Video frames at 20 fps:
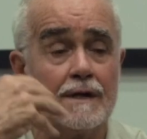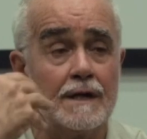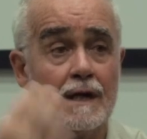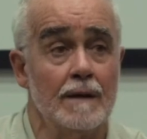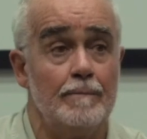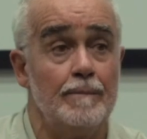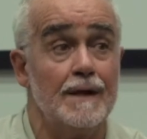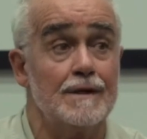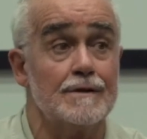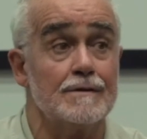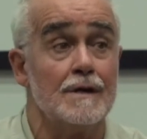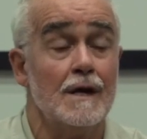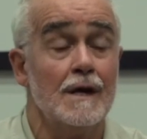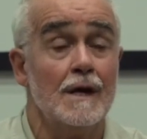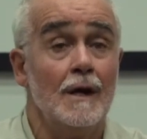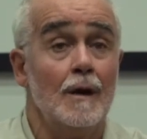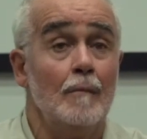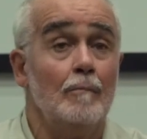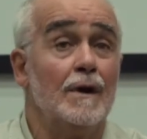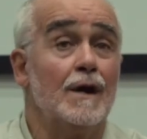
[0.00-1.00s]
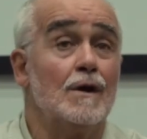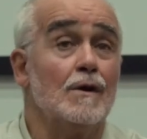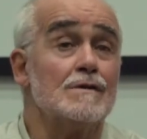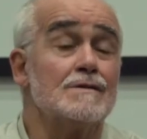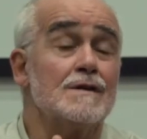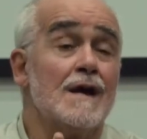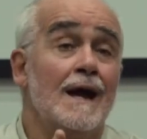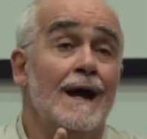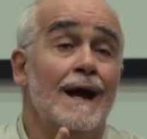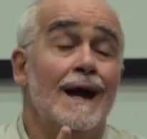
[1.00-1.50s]
and take pictures,
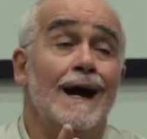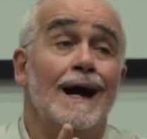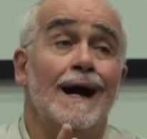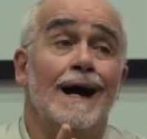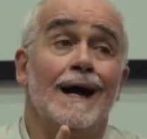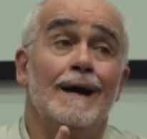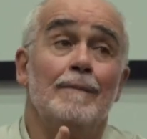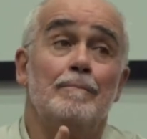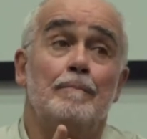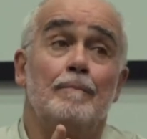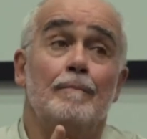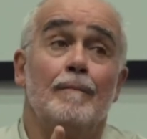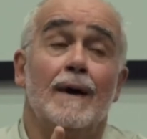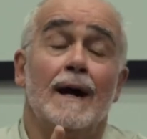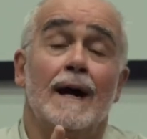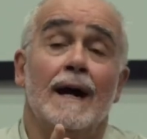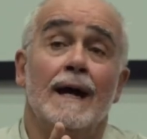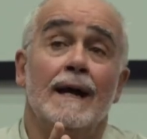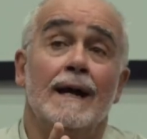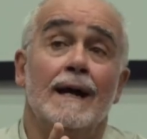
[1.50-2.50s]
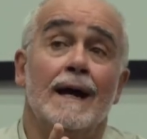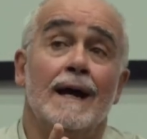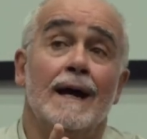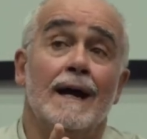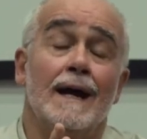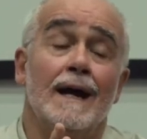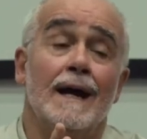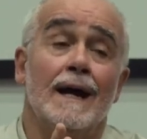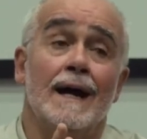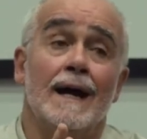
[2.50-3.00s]
because I
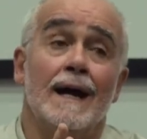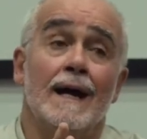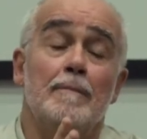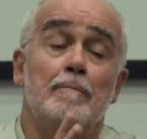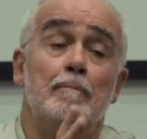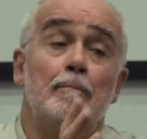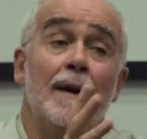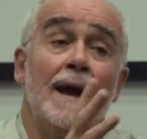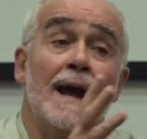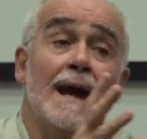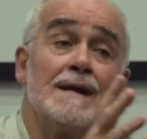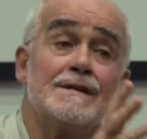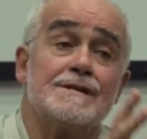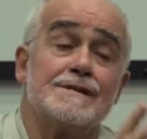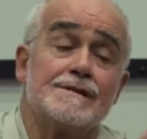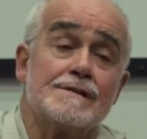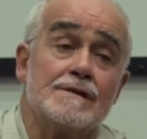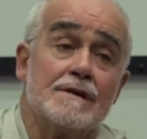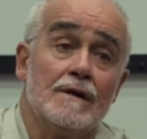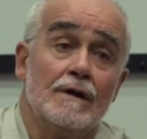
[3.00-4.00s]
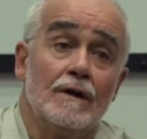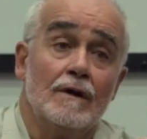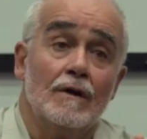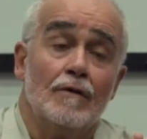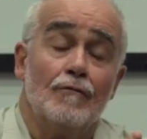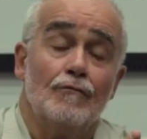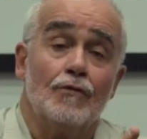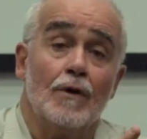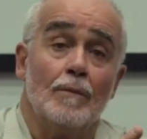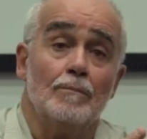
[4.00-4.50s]
pass
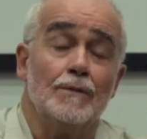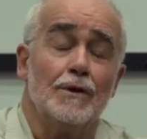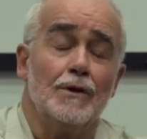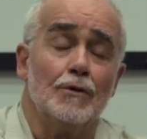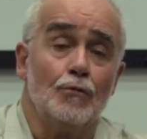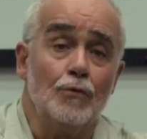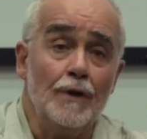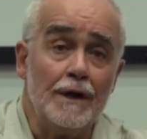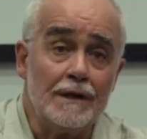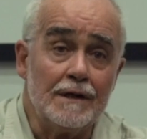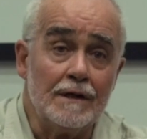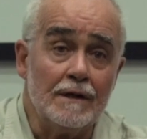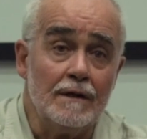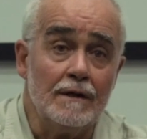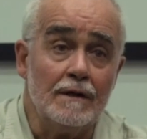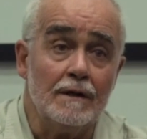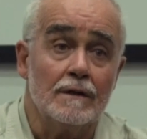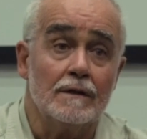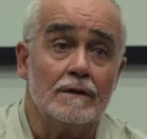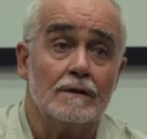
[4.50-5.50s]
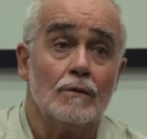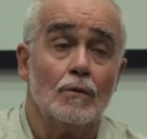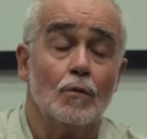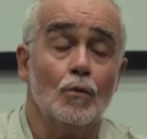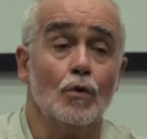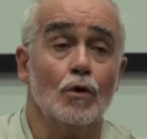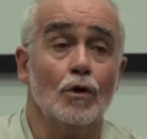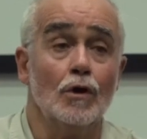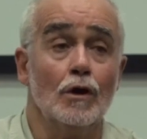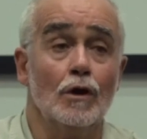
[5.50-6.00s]
from the written
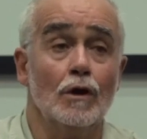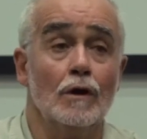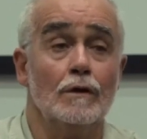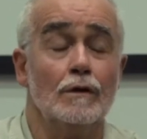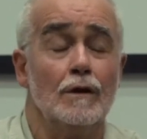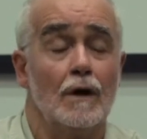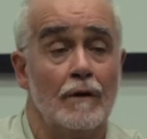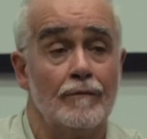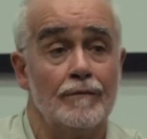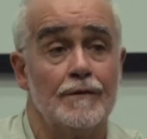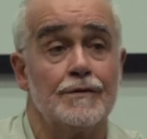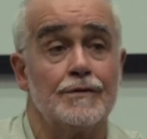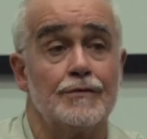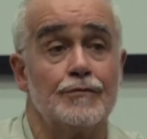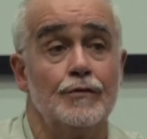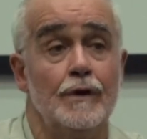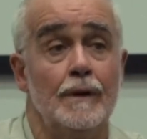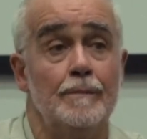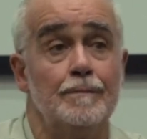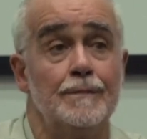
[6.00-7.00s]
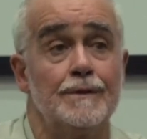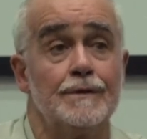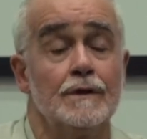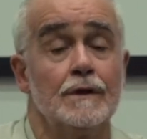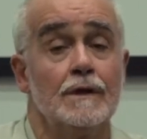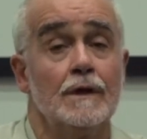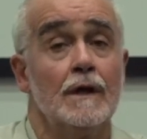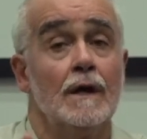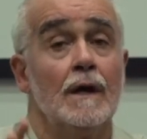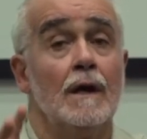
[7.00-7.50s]
world of the script
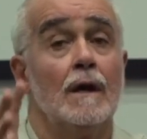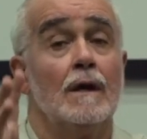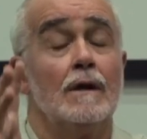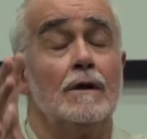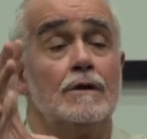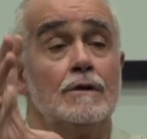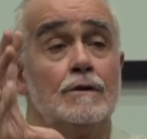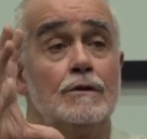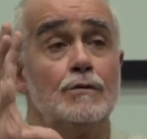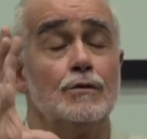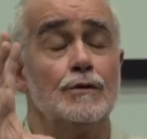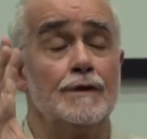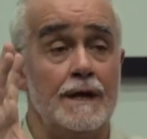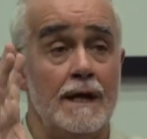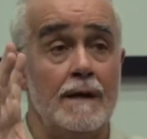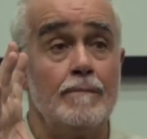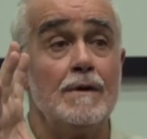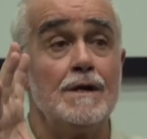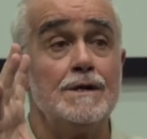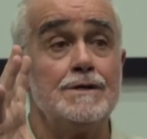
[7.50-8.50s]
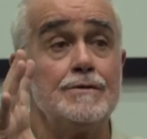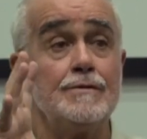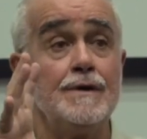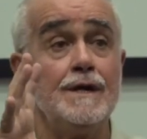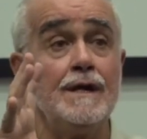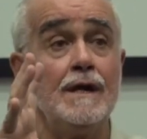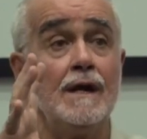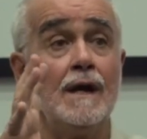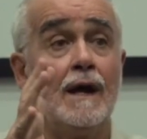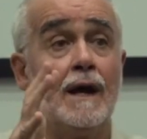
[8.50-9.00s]
to the
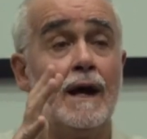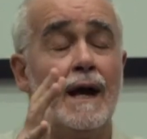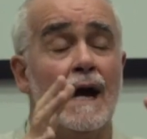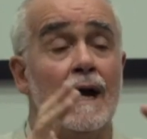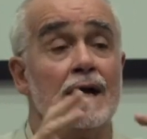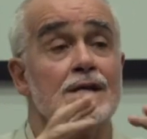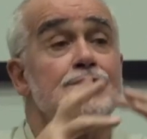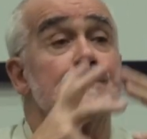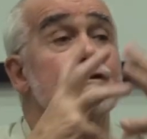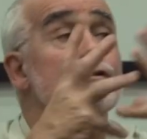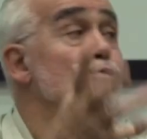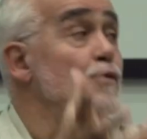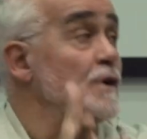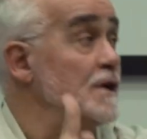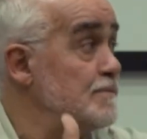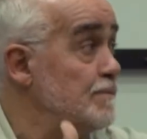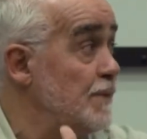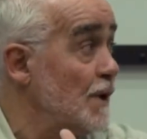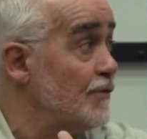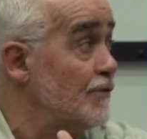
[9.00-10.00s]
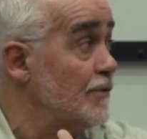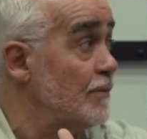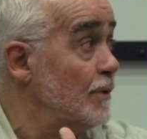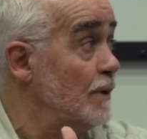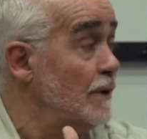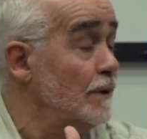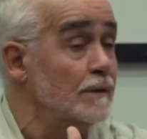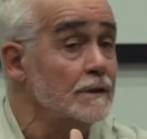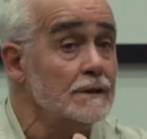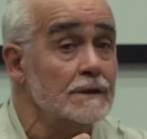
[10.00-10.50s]
imagery as soon as possible,
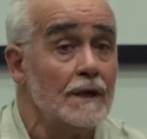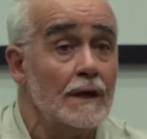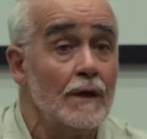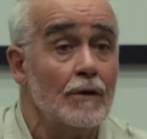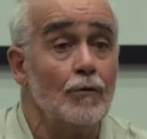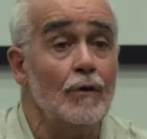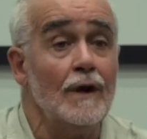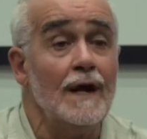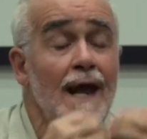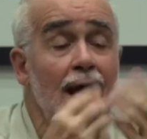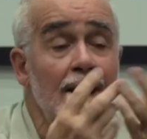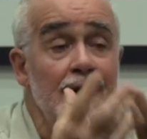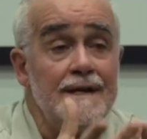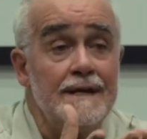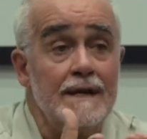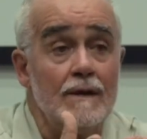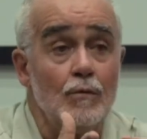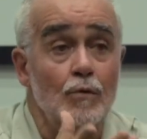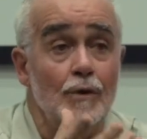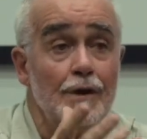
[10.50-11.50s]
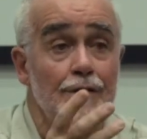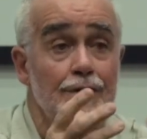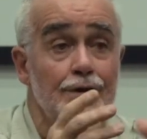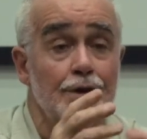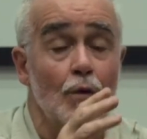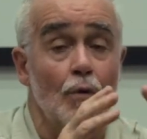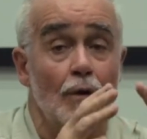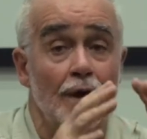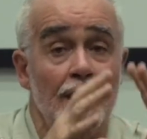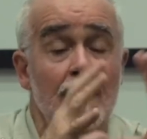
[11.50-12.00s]
relating with
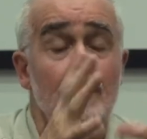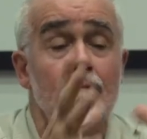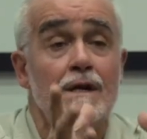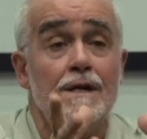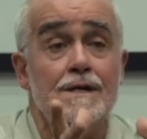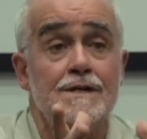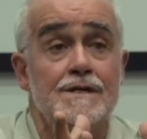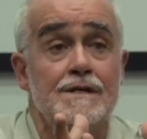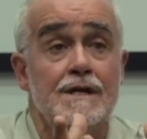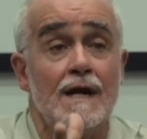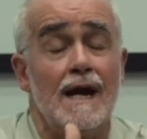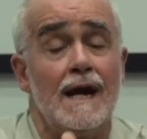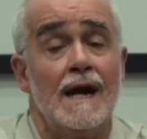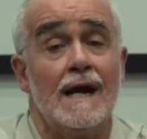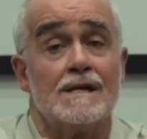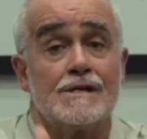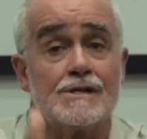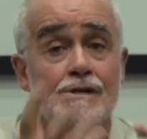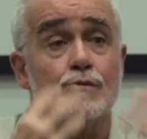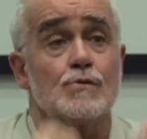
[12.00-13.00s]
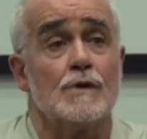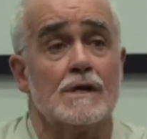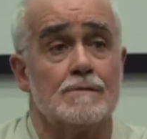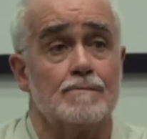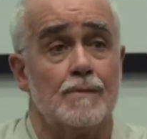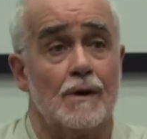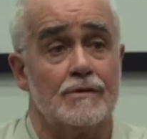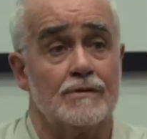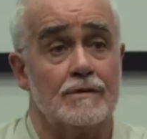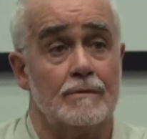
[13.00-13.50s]
the image as soon as
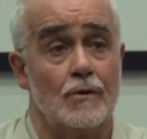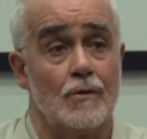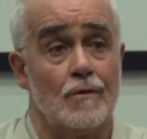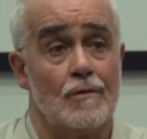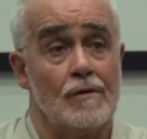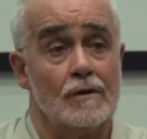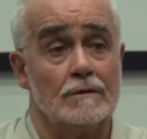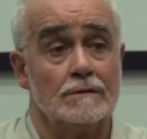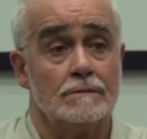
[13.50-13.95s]
possible.